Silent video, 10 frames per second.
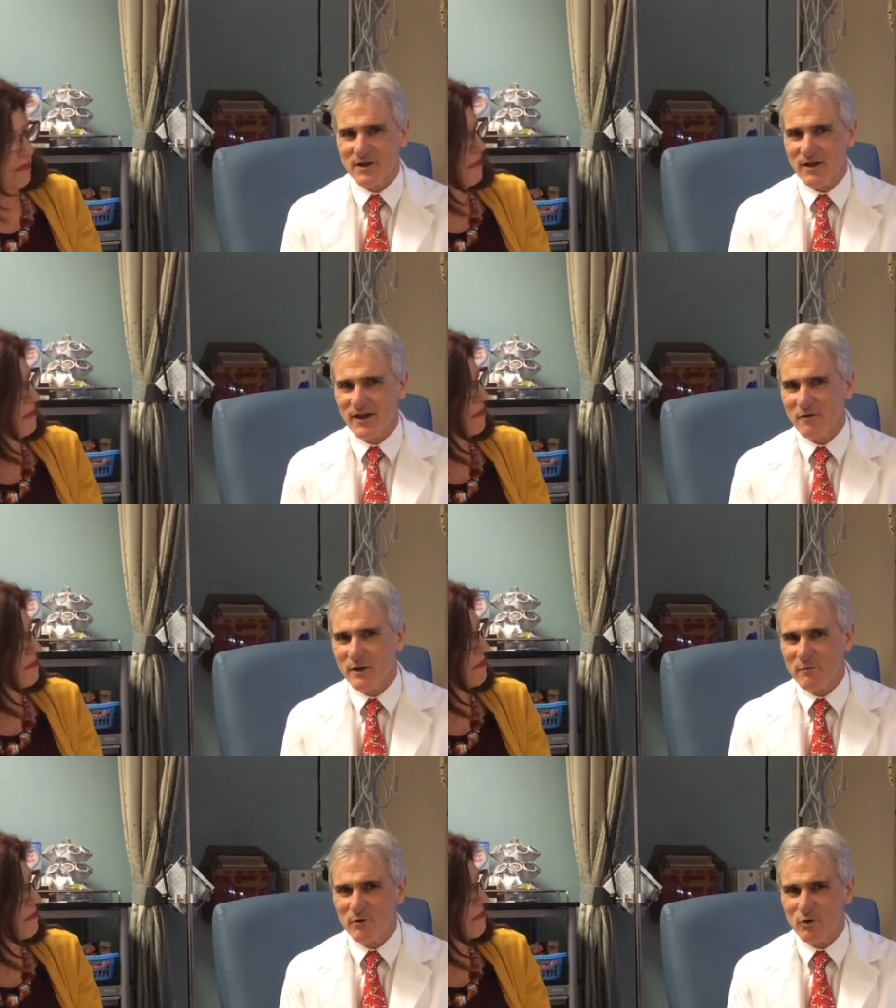a lot of
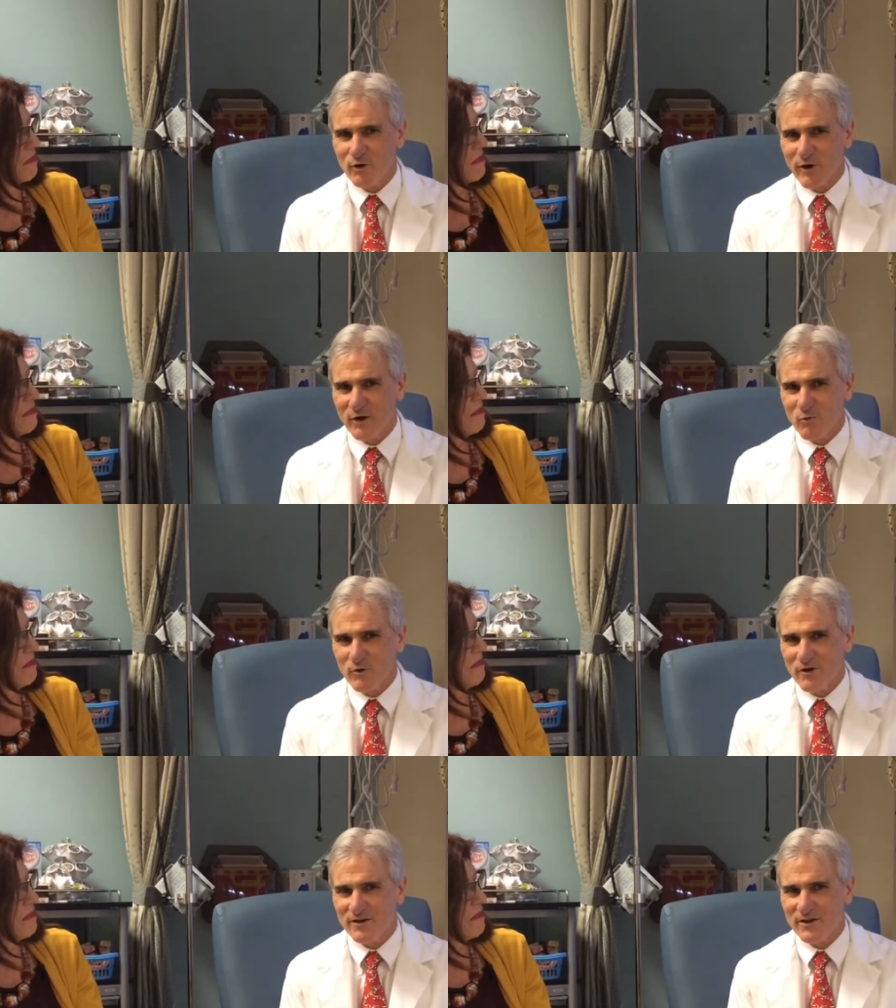people who know how to
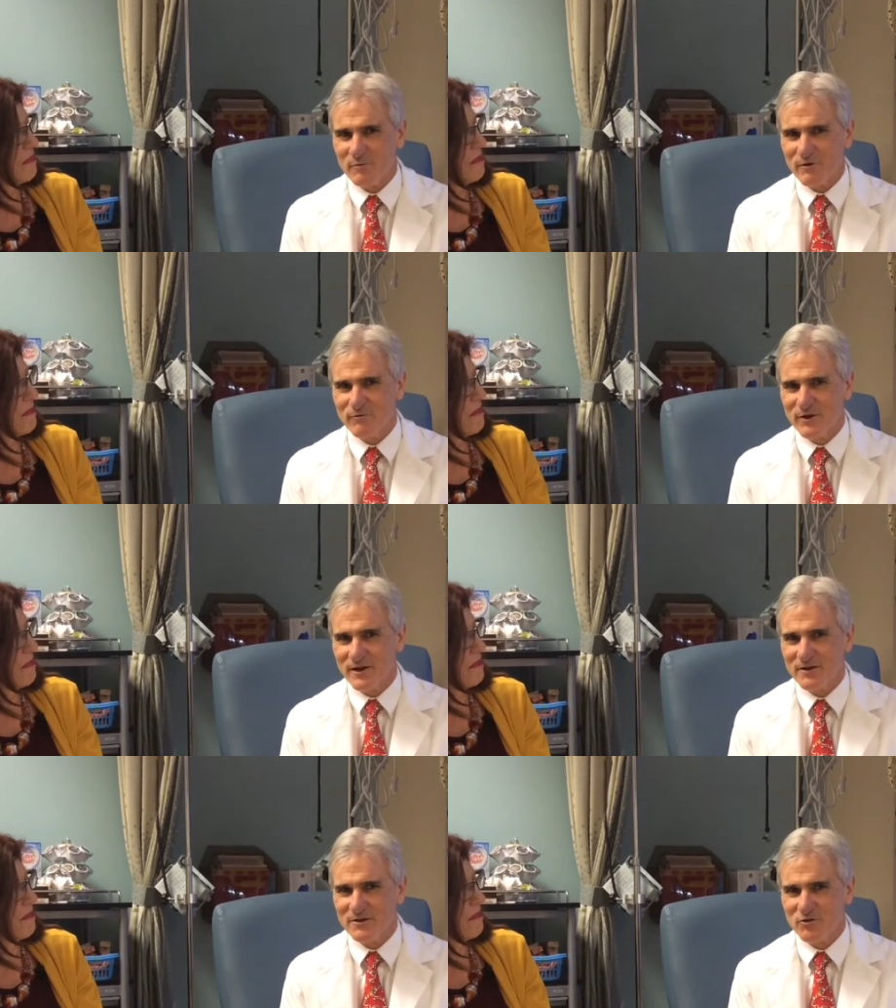work on them if you
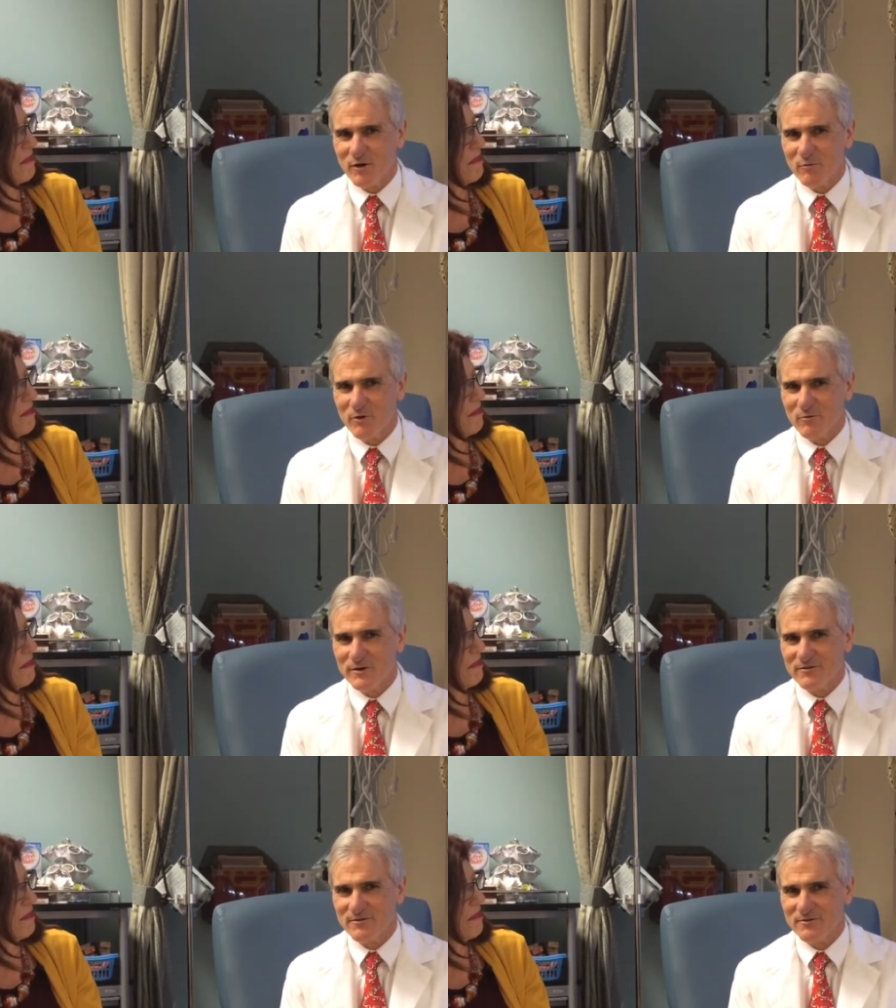get in trouble
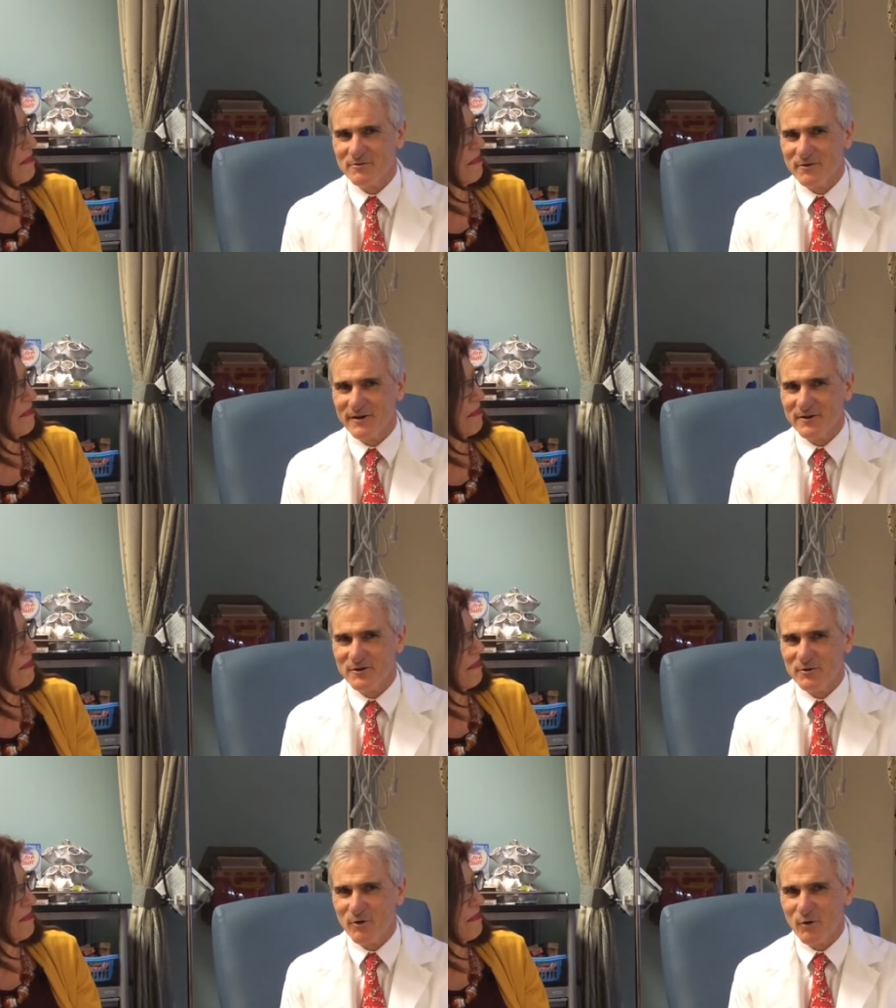with trying to
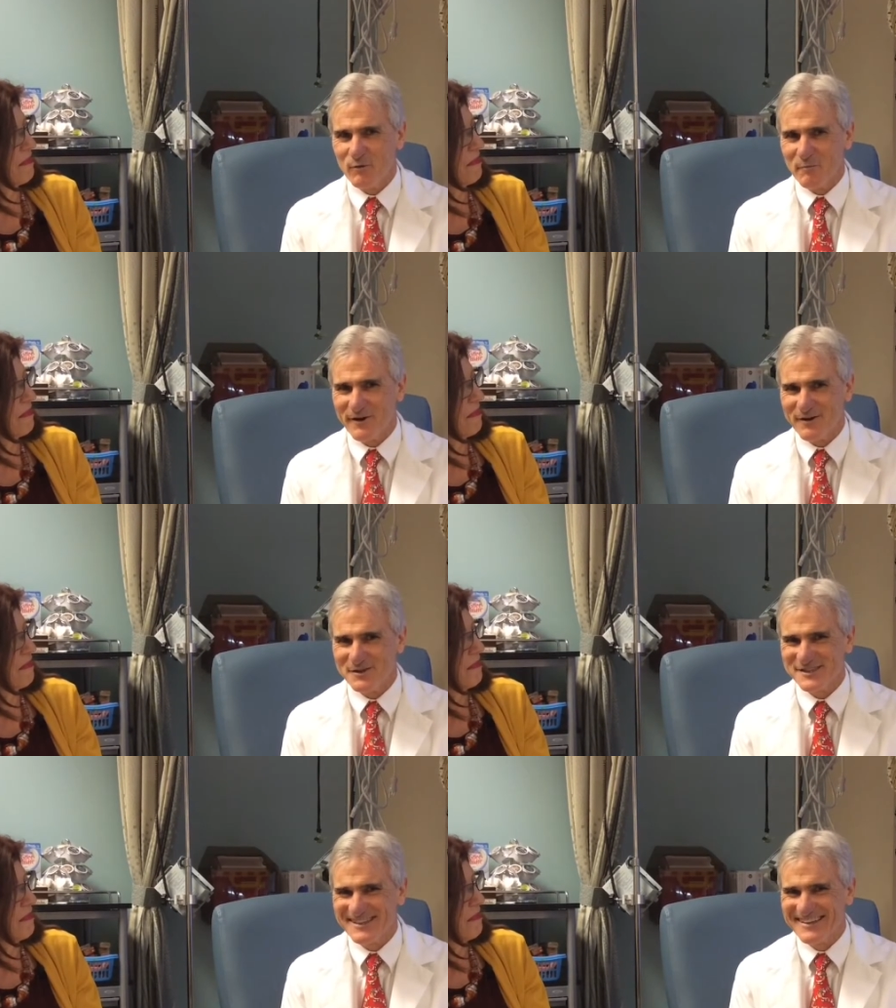do home
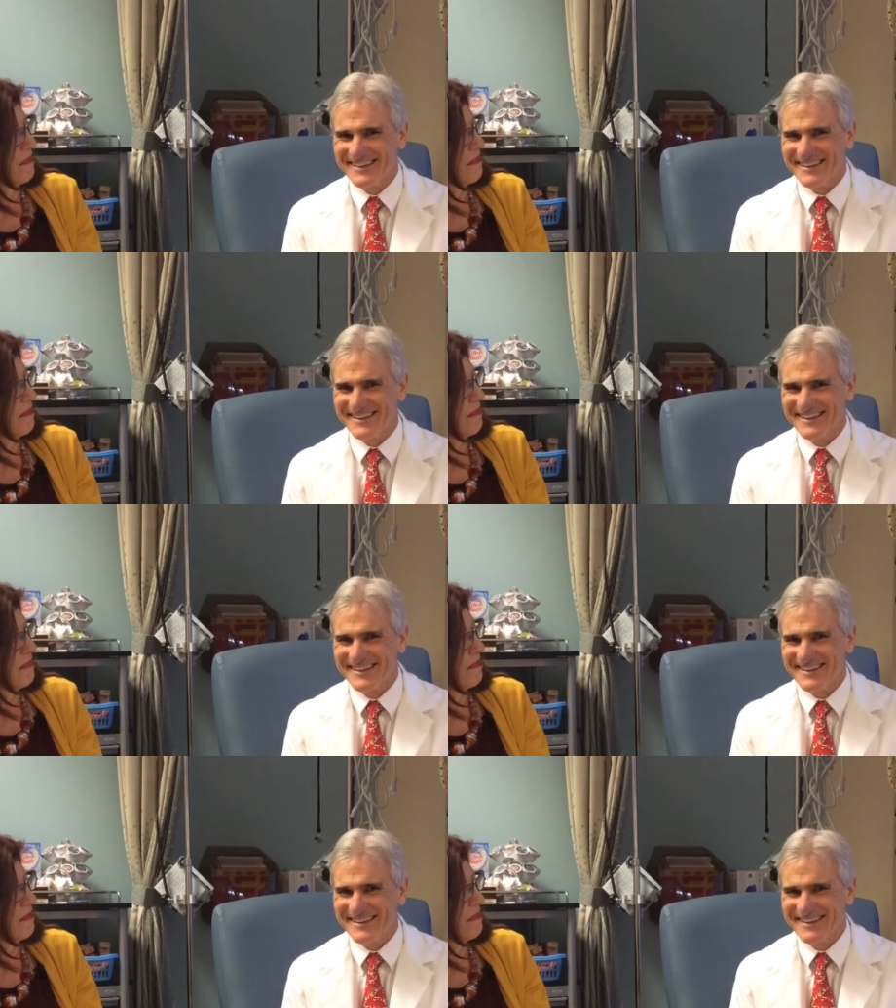repairs.